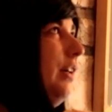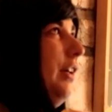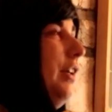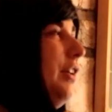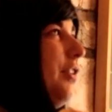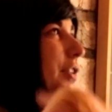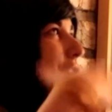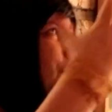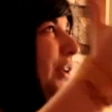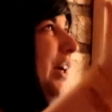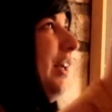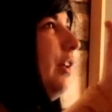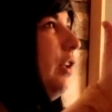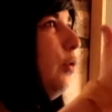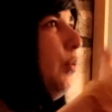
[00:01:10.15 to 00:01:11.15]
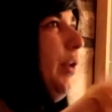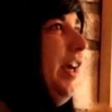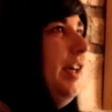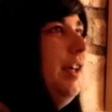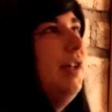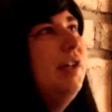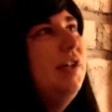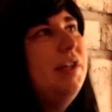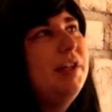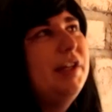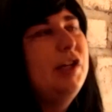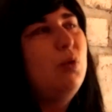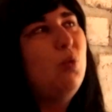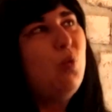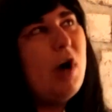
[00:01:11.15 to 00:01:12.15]
in a theoretical way,
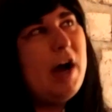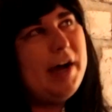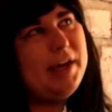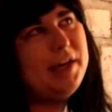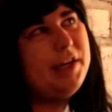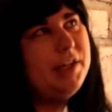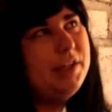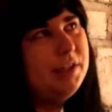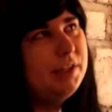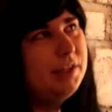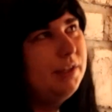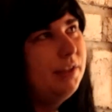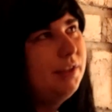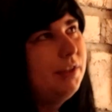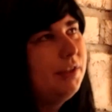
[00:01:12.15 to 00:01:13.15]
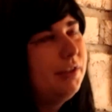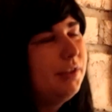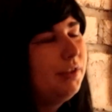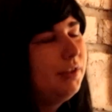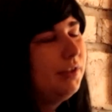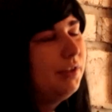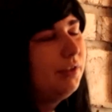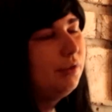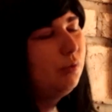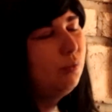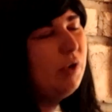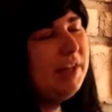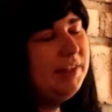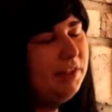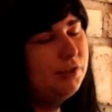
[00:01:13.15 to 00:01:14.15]
like why
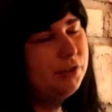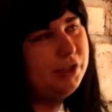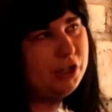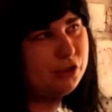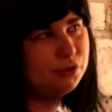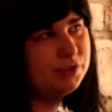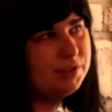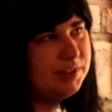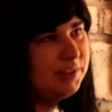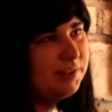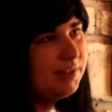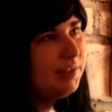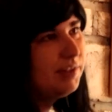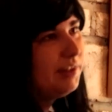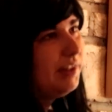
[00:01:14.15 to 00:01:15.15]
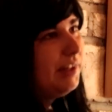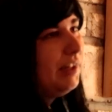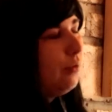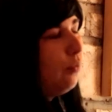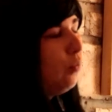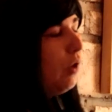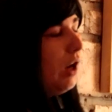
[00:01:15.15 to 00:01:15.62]
these connections exist, like